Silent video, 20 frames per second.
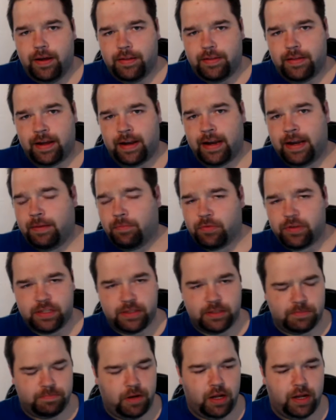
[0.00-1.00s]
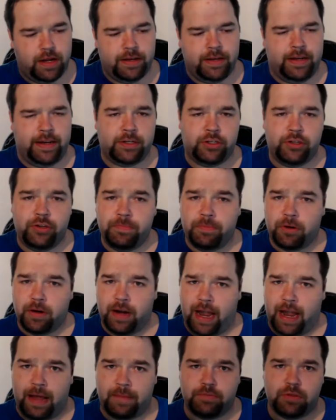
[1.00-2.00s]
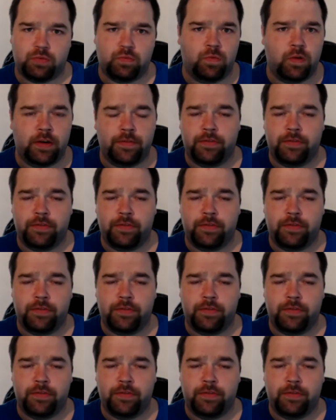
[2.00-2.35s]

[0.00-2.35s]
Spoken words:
that I am responding to perhaps one